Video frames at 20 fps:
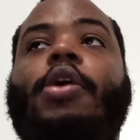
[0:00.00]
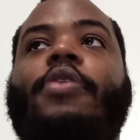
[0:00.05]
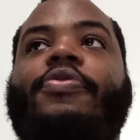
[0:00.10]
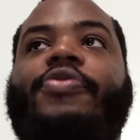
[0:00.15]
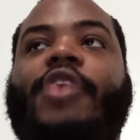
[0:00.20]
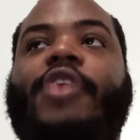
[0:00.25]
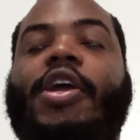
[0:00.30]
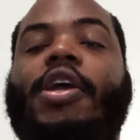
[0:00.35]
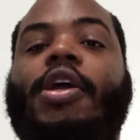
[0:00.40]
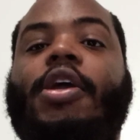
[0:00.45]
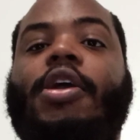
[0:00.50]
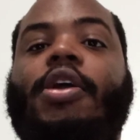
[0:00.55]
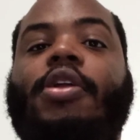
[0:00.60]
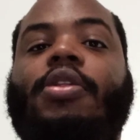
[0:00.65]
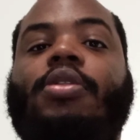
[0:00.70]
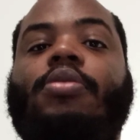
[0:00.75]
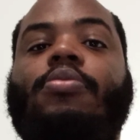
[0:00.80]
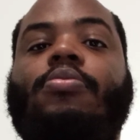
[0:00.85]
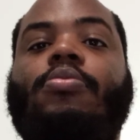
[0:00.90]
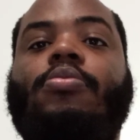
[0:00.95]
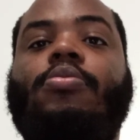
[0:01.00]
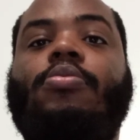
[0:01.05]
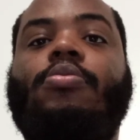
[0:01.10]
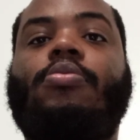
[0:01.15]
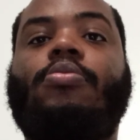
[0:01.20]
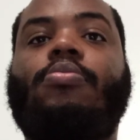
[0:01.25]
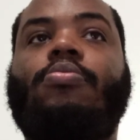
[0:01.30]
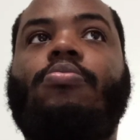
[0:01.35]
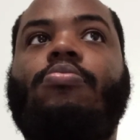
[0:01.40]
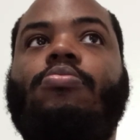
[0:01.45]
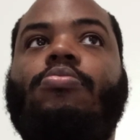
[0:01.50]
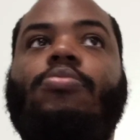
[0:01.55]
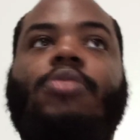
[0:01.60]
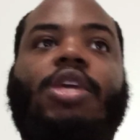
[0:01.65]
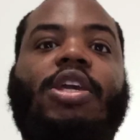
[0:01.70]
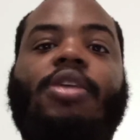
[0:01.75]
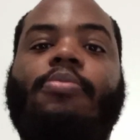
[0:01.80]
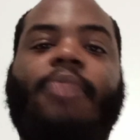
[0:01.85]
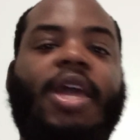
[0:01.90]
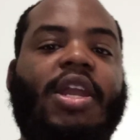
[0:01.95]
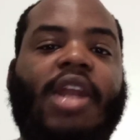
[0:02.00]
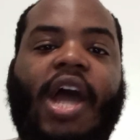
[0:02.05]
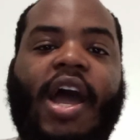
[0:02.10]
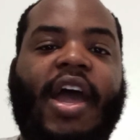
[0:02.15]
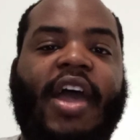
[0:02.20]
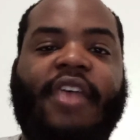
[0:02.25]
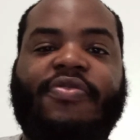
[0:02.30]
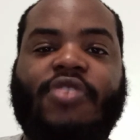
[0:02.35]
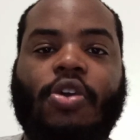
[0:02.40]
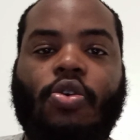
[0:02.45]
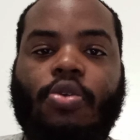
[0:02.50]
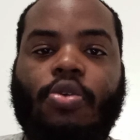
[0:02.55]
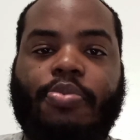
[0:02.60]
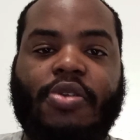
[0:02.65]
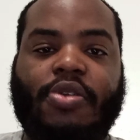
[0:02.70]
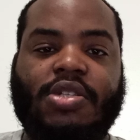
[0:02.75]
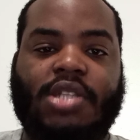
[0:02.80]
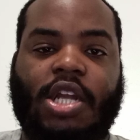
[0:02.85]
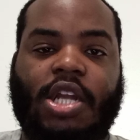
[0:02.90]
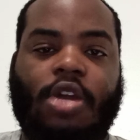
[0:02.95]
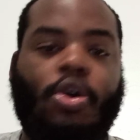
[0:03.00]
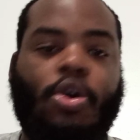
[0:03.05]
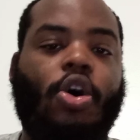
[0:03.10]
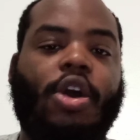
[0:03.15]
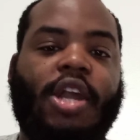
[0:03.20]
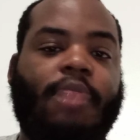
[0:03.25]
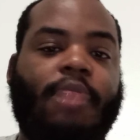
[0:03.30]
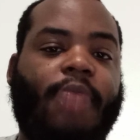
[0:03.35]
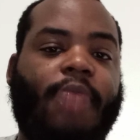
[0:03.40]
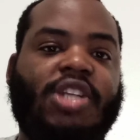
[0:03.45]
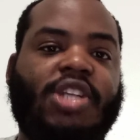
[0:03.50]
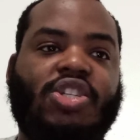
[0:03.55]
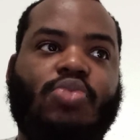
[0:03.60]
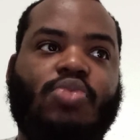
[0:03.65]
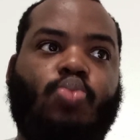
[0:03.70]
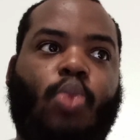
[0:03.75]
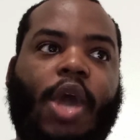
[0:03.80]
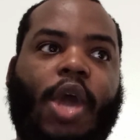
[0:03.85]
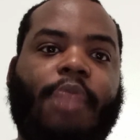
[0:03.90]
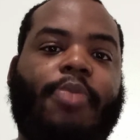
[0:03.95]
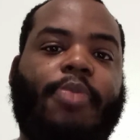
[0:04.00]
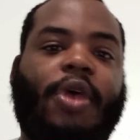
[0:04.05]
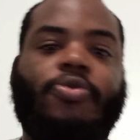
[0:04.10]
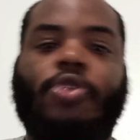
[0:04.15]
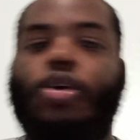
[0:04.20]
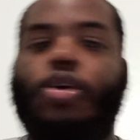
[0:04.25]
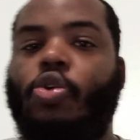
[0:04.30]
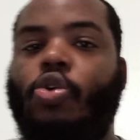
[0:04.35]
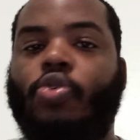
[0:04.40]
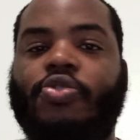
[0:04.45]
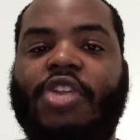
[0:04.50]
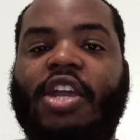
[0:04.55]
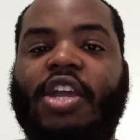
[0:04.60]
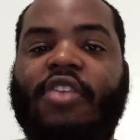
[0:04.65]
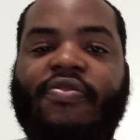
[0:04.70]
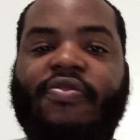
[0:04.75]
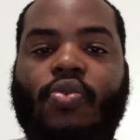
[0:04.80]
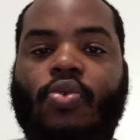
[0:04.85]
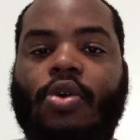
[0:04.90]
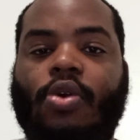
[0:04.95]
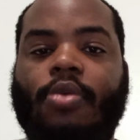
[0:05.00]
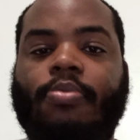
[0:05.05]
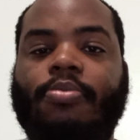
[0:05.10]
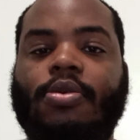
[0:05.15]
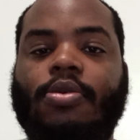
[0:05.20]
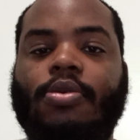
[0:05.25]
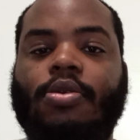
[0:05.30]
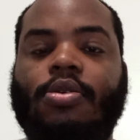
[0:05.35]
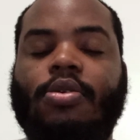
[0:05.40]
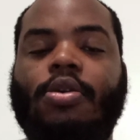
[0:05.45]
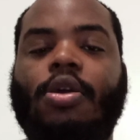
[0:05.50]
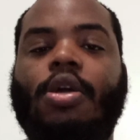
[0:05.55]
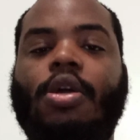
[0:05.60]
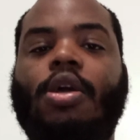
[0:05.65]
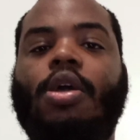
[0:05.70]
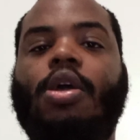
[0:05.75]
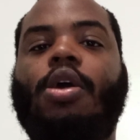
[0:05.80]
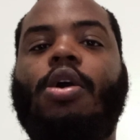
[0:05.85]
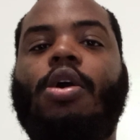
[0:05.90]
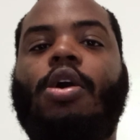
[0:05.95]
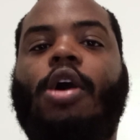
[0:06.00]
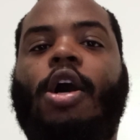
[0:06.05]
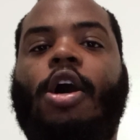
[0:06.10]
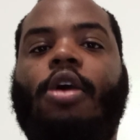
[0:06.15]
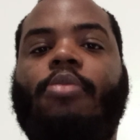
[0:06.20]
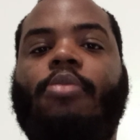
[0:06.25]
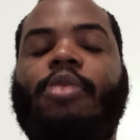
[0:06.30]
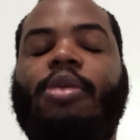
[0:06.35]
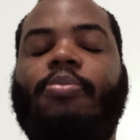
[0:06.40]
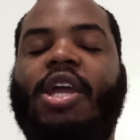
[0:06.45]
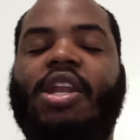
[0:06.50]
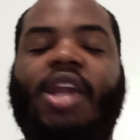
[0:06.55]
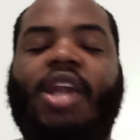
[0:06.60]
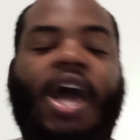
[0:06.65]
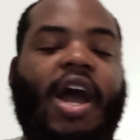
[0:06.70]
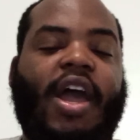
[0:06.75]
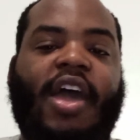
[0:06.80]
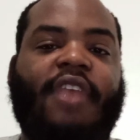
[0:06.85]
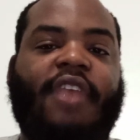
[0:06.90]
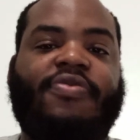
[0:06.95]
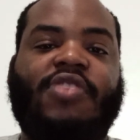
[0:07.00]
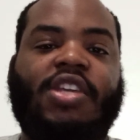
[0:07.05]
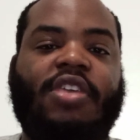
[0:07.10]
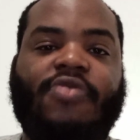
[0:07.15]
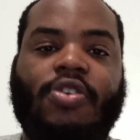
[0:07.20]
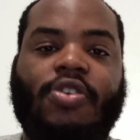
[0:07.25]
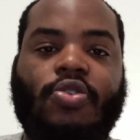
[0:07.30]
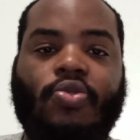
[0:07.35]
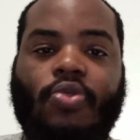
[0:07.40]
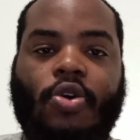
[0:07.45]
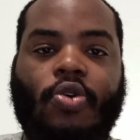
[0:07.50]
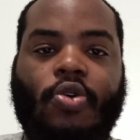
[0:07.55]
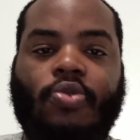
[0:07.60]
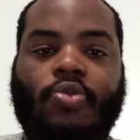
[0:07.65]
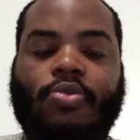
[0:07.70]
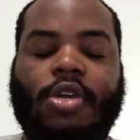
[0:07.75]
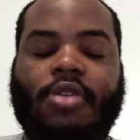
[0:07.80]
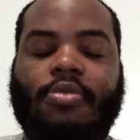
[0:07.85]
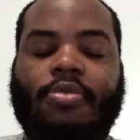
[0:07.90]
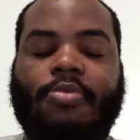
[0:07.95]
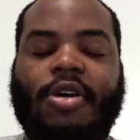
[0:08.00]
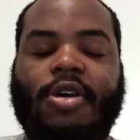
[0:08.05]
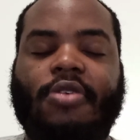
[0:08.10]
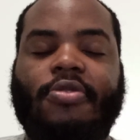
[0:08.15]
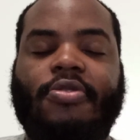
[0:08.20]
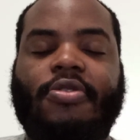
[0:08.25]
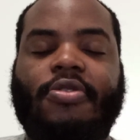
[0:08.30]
then he may not have to go to prison at all. They might just wipe out the whole thing for him. He may not have to even do a whole nother month.